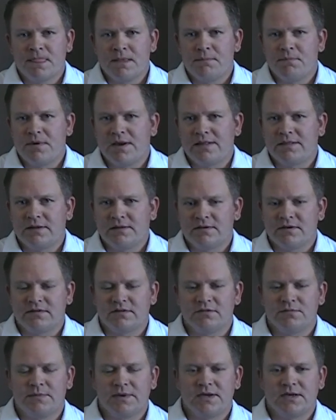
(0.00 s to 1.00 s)
Mainly this
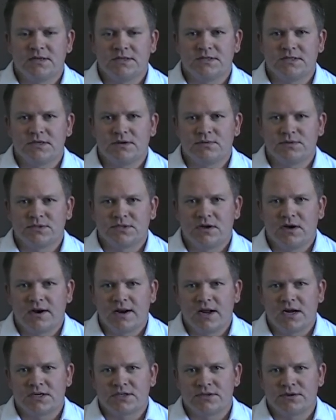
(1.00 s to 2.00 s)
is because it was not
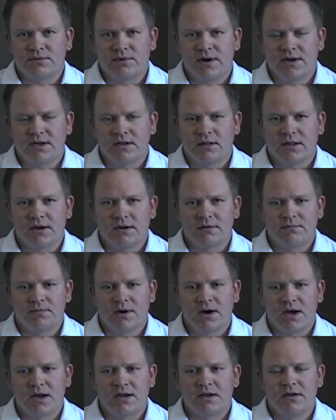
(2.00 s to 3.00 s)
actually regulated
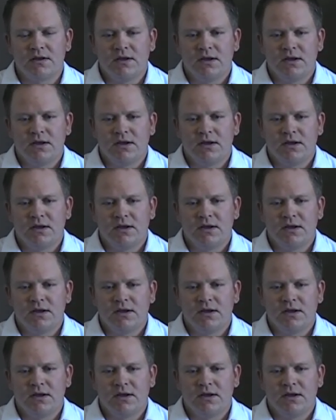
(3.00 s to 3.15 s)
by